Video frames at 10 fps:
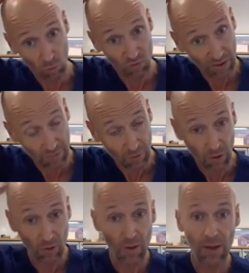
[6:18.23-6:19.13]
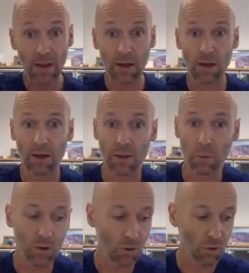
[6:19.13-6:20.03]
gender. There
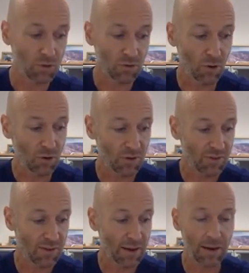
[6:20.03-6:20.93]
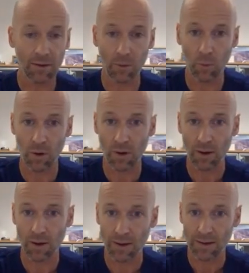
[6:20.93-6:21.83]
were neurosurgeons there, there were
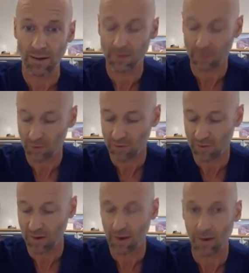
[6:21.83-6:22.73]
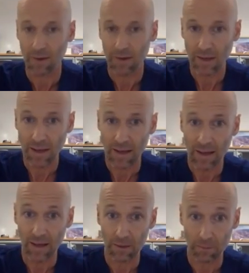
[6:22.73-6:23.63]
intensivists there,
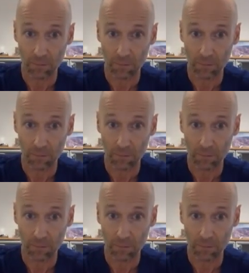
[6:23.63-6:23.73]
and